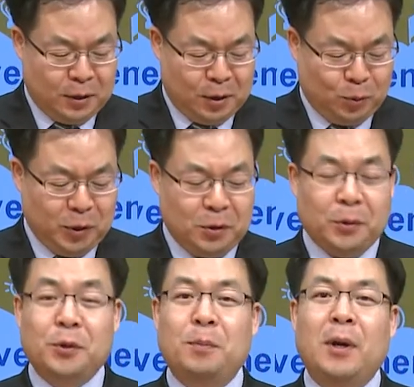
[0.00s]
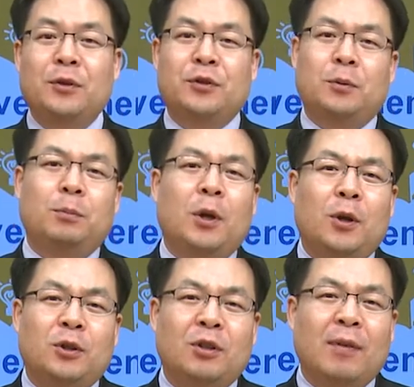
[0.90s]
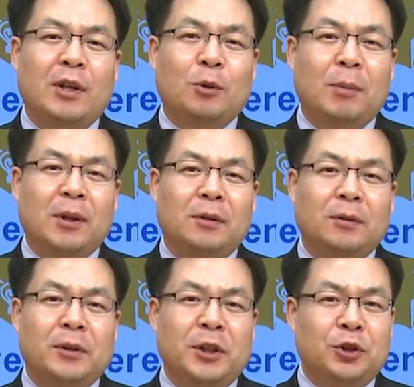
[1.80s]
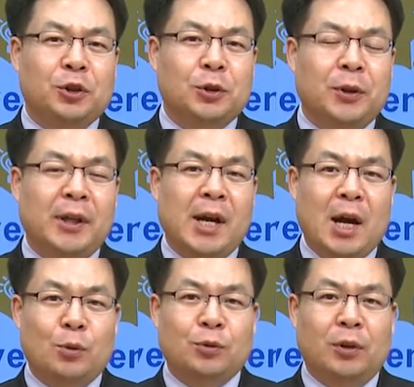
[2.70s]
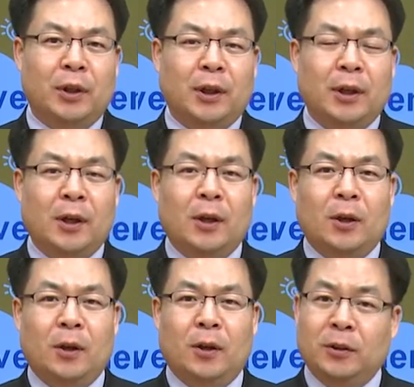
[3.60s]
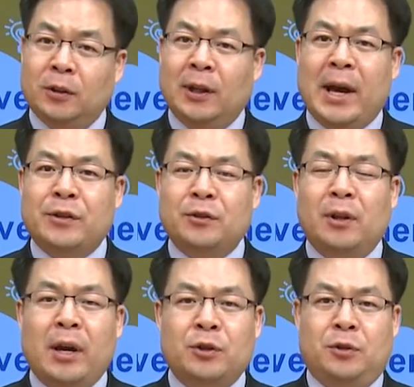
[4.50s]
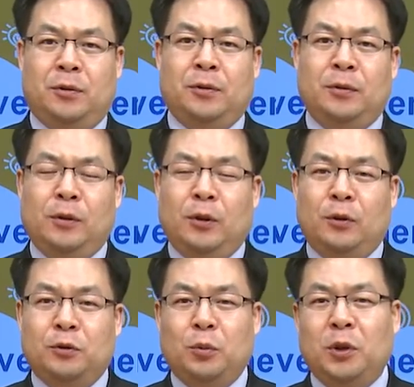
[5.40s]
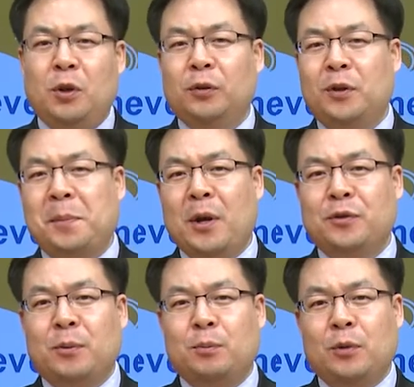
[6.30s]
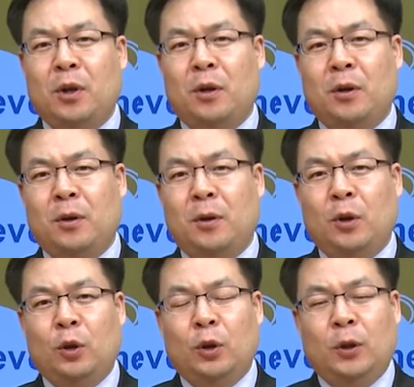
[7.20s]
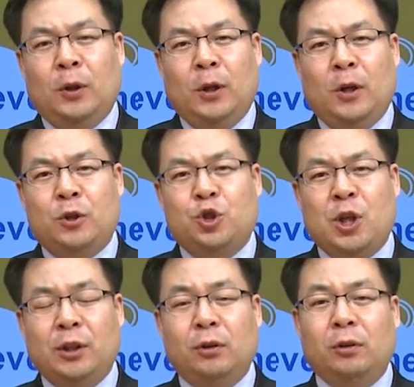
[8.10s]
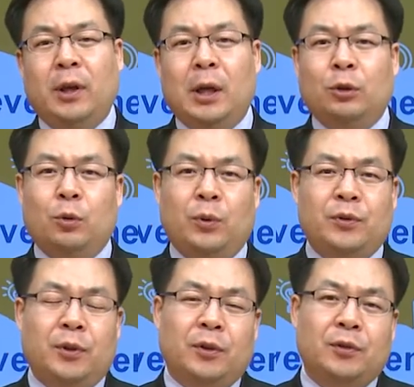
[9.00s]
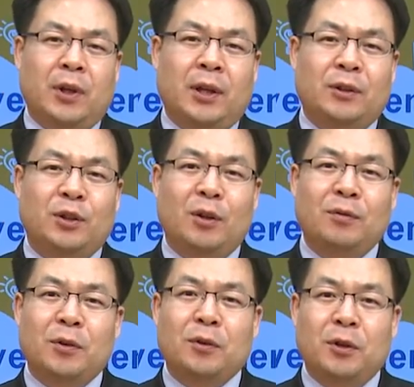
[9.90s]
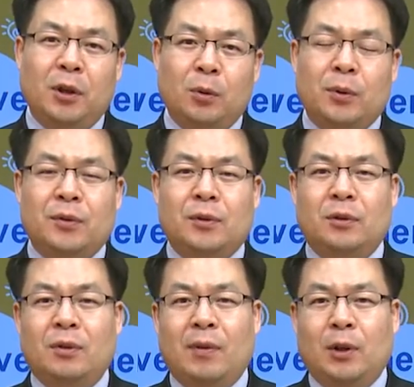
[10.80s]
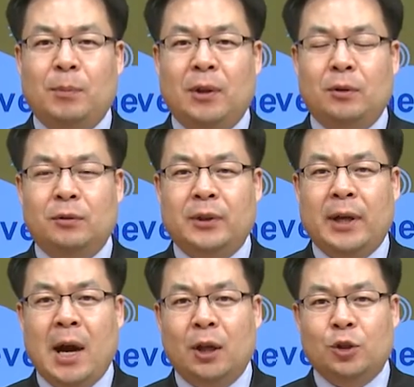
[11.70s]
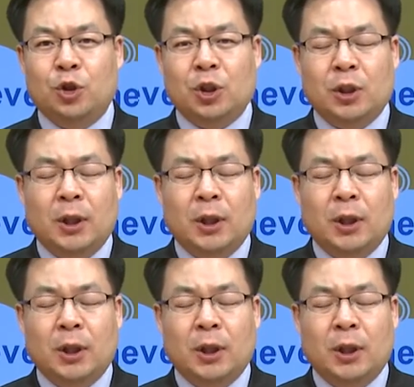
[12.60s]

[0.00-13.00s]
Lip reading: We talked about some developmental issue in counseling in the last lecture. So we talked about some general characteristics and different theories in developmental psychology.